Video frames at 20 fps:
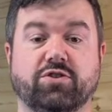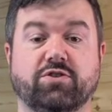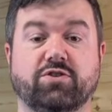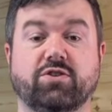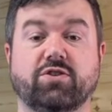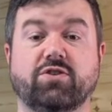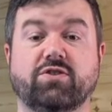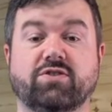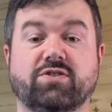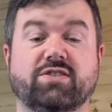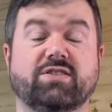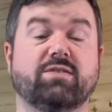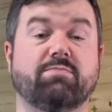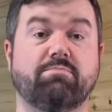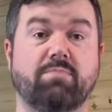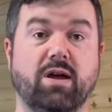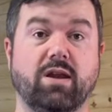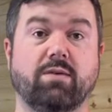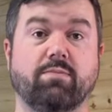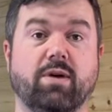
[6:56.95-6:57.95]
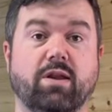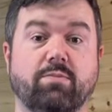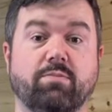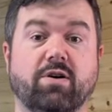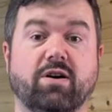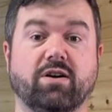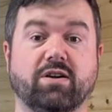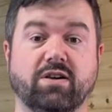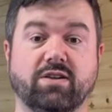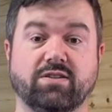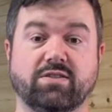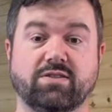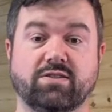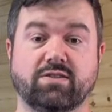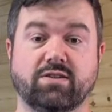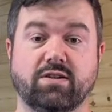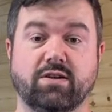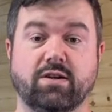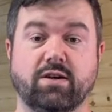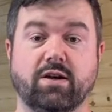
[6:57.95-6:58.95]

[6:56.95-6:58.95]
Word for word: to users in many, many markets.